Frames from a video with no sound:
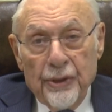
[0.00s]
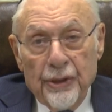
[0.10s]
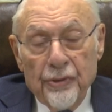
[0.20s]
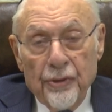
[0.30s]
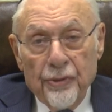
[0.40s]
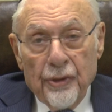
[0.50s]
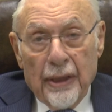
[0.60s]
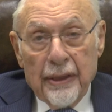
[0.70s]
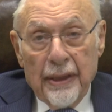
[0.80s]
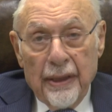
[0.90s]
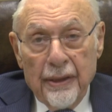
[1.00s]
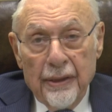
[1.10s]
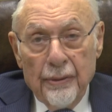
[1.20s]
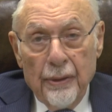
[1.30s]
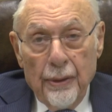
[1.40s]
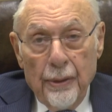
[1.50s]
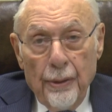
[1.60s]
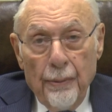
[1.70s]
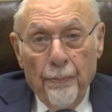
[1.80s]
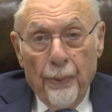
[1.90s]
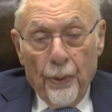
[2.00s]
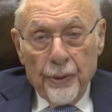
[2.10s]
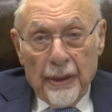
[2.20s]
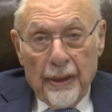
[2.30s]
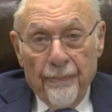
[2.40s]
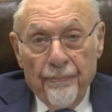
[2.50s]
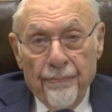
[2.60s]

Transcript: which is on the Hungarian border